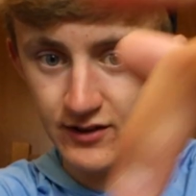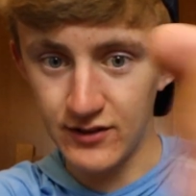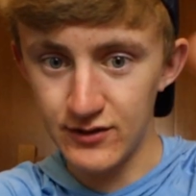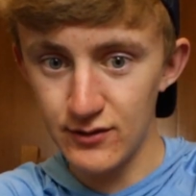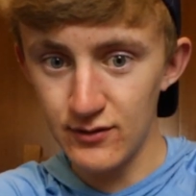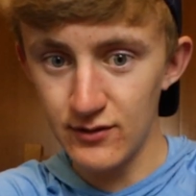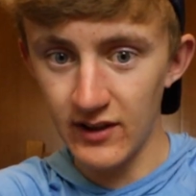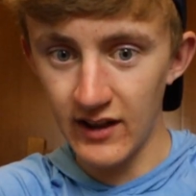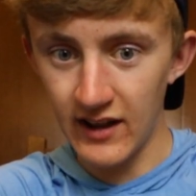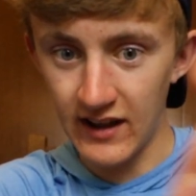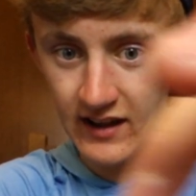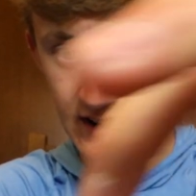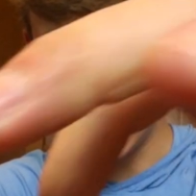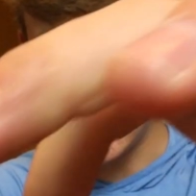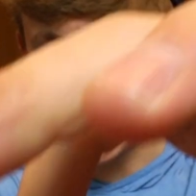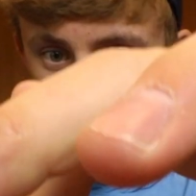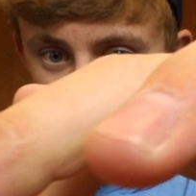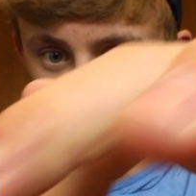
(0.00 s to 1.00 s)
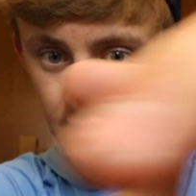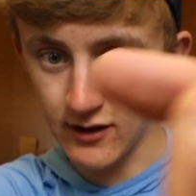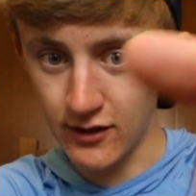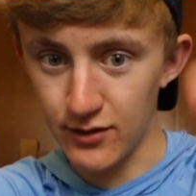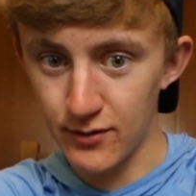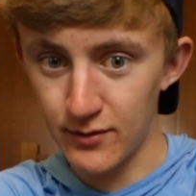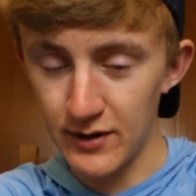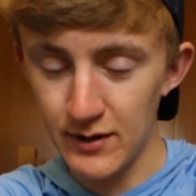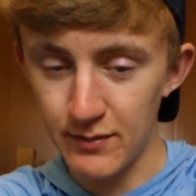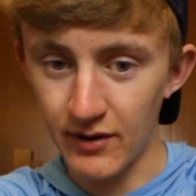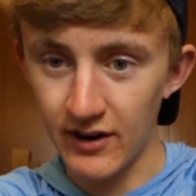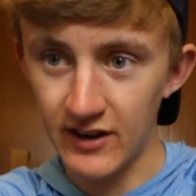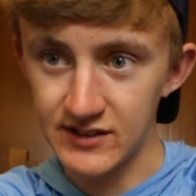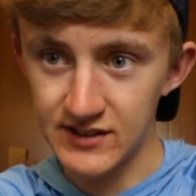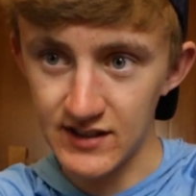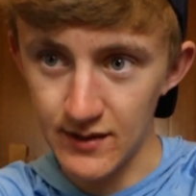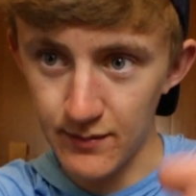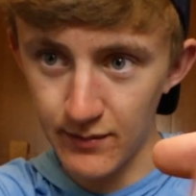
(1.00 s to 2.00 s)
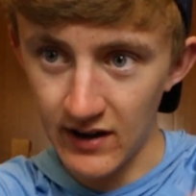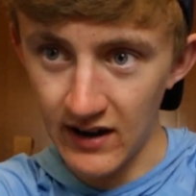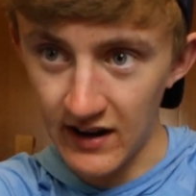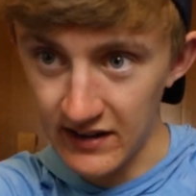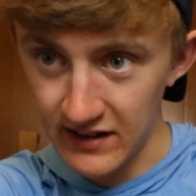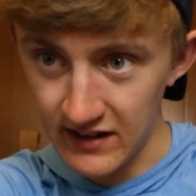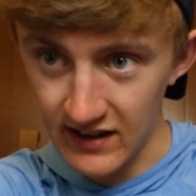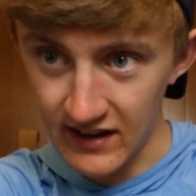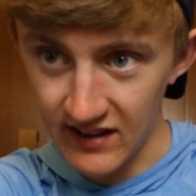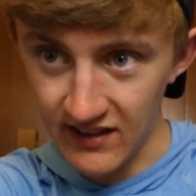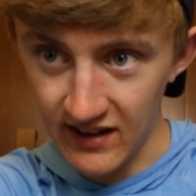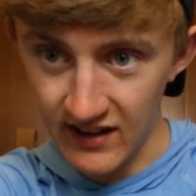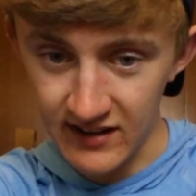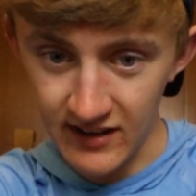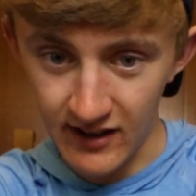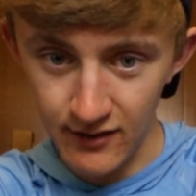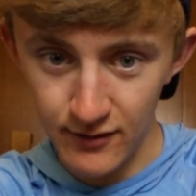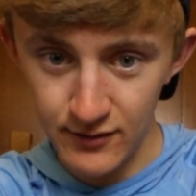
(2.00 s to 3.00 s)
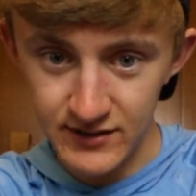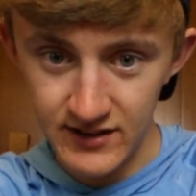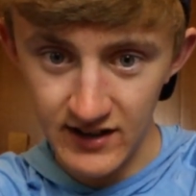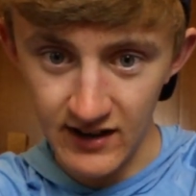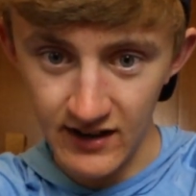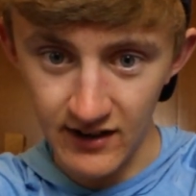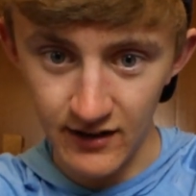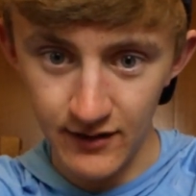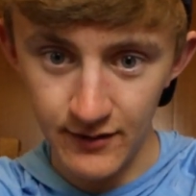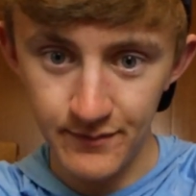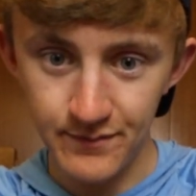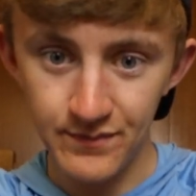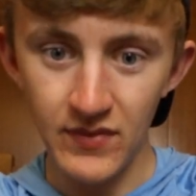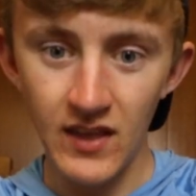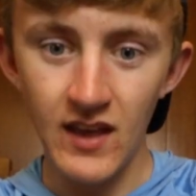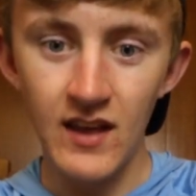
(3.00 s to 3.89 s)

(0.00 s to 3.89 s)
the two legs and the three parts of the body and that yellow tail.